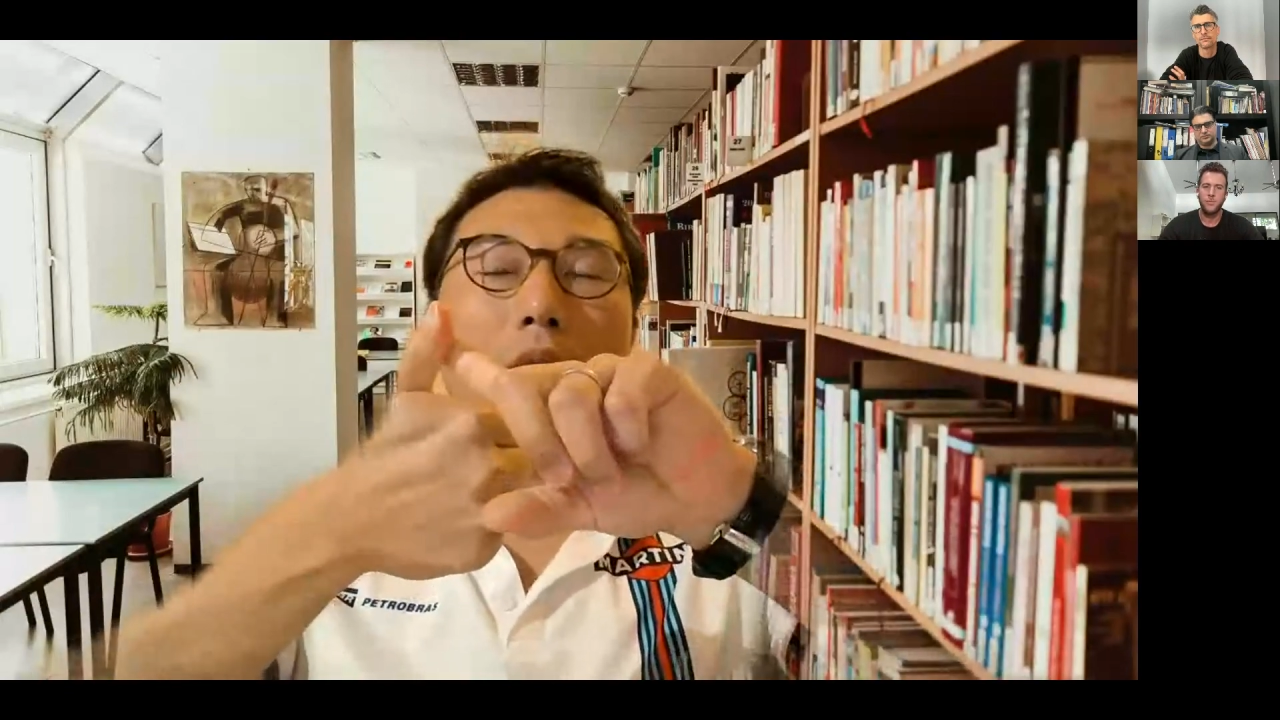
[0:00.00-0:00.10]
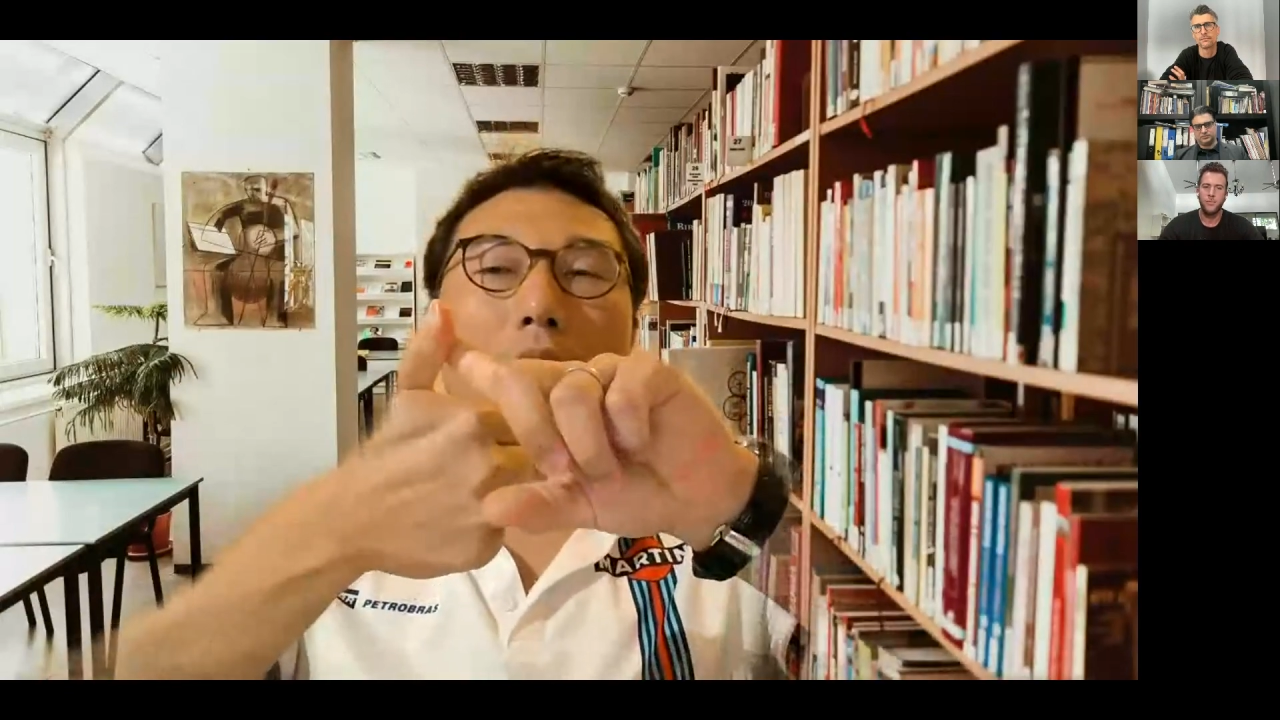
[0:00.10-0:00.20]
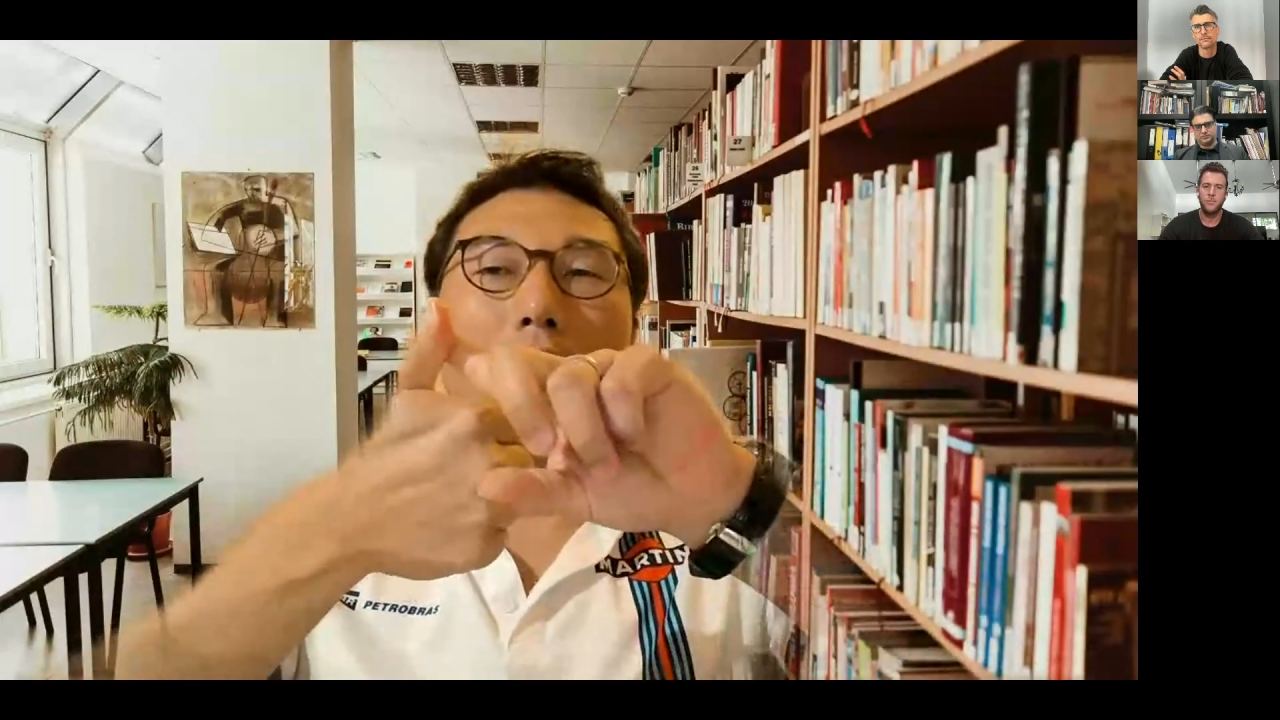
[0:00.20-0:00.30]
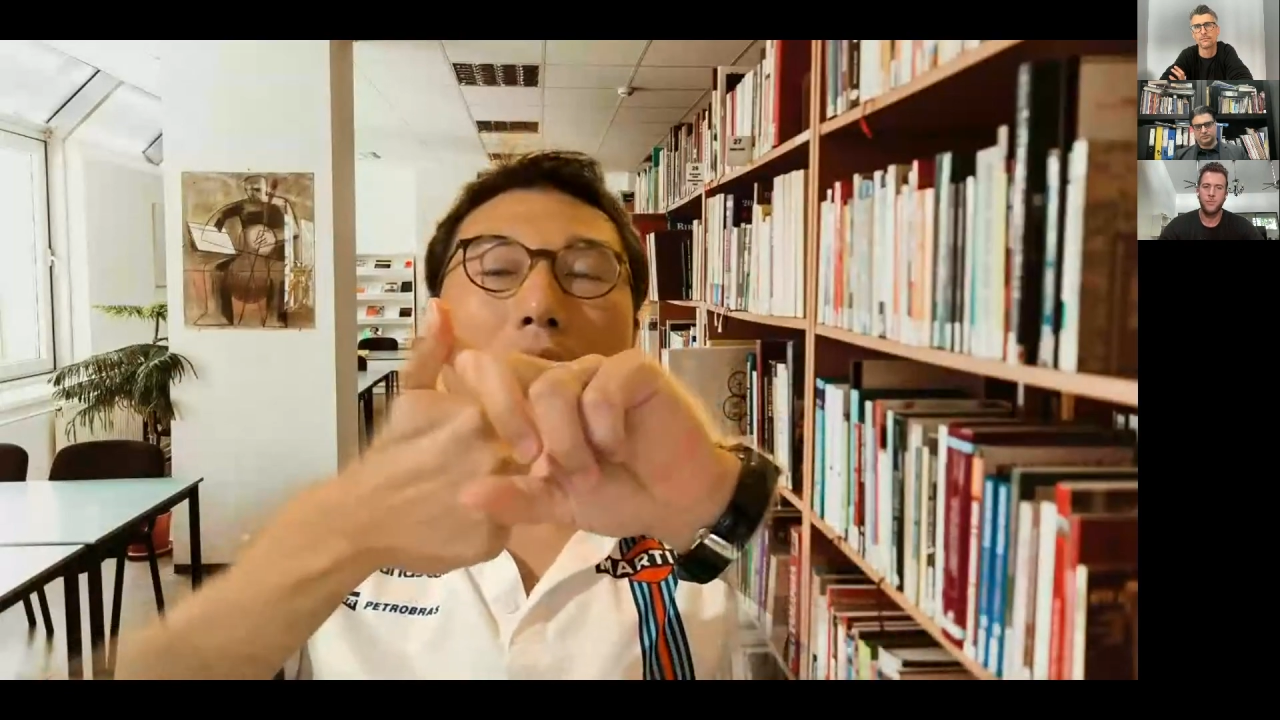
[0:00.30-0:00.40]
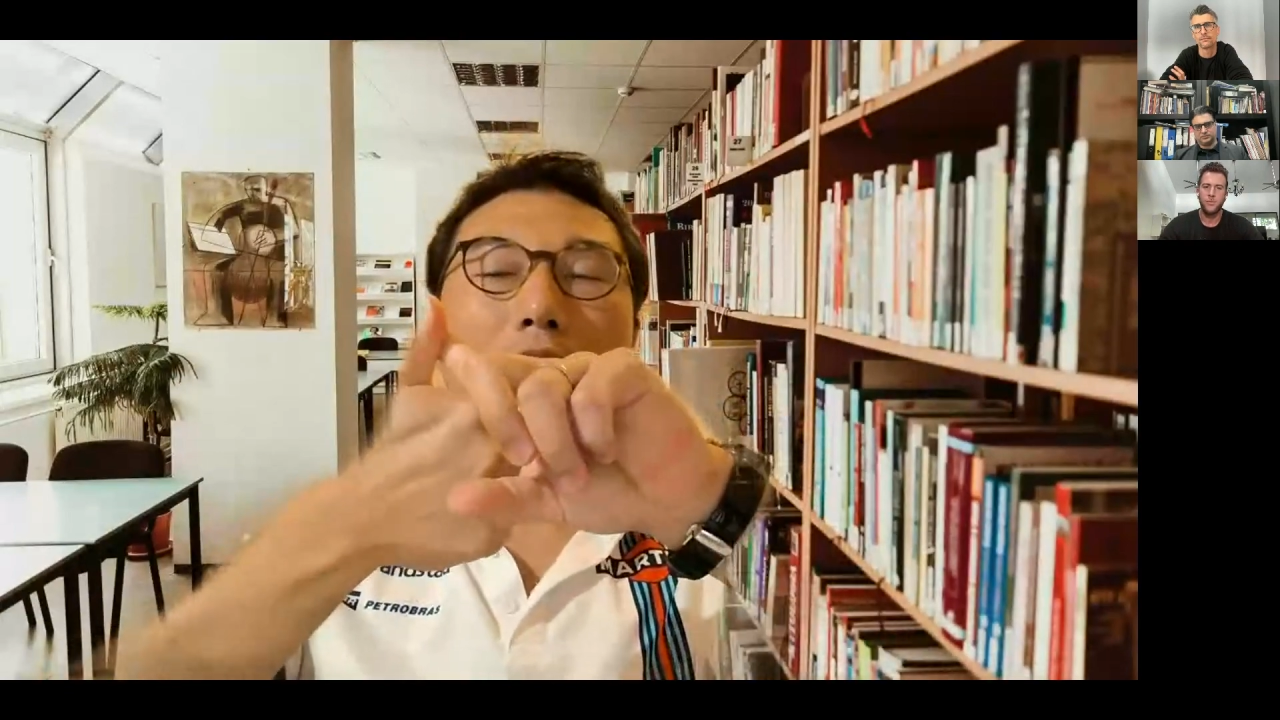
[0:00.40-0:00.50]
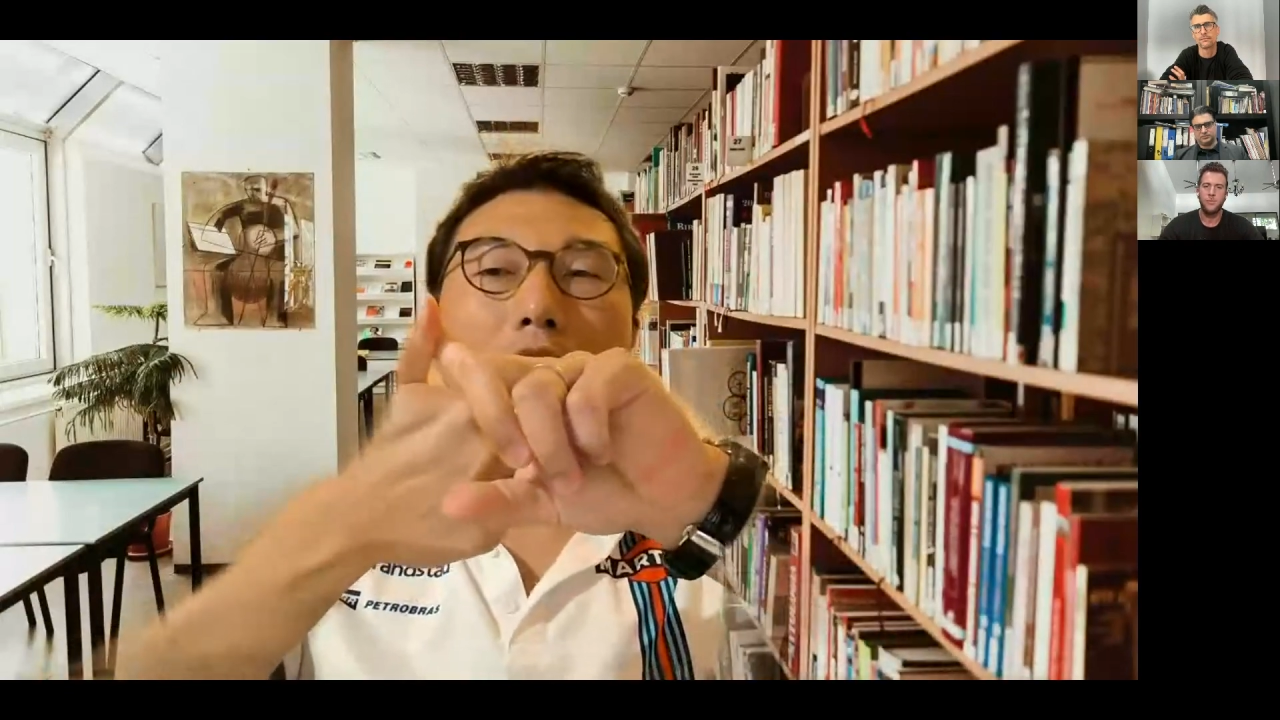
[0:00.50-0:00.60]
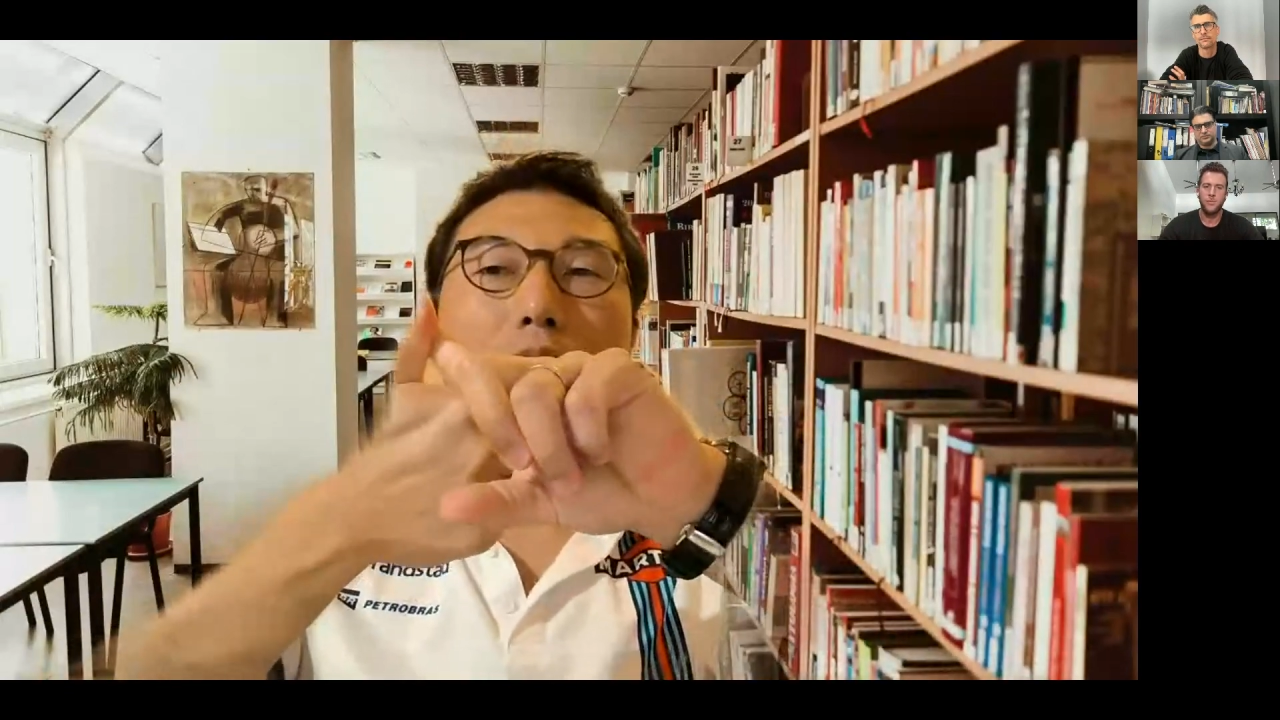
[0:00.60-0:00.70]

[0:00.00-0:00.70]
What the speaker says: language